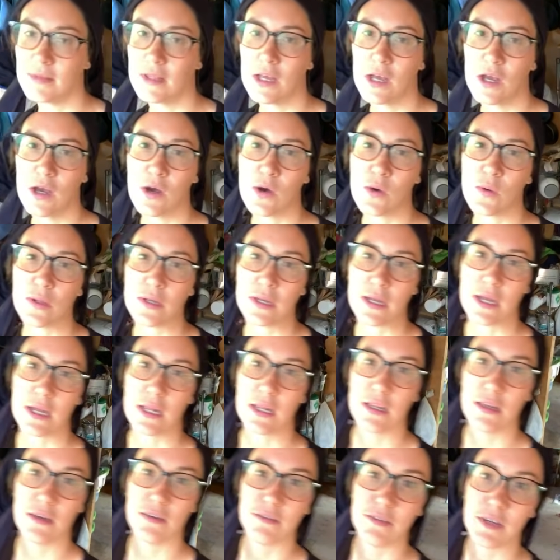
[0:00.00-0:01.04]
Oh, and I
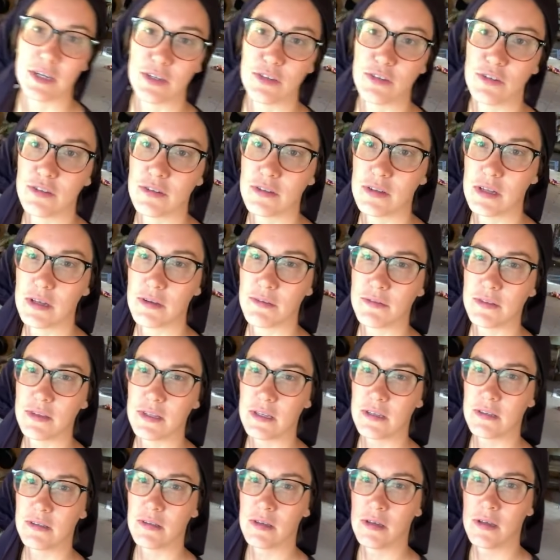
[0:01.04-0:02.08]
just love
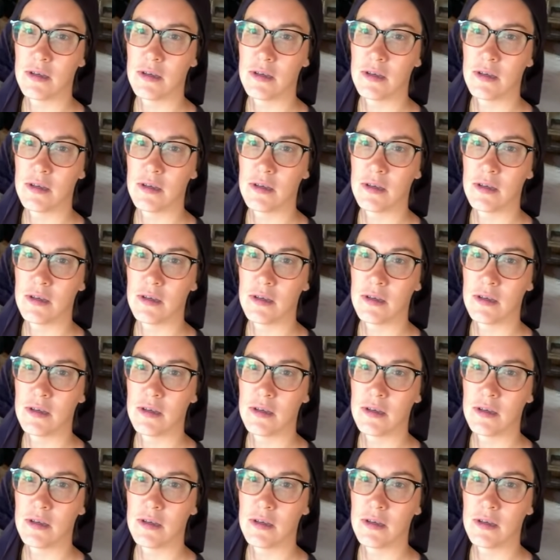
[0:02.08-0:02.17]
this.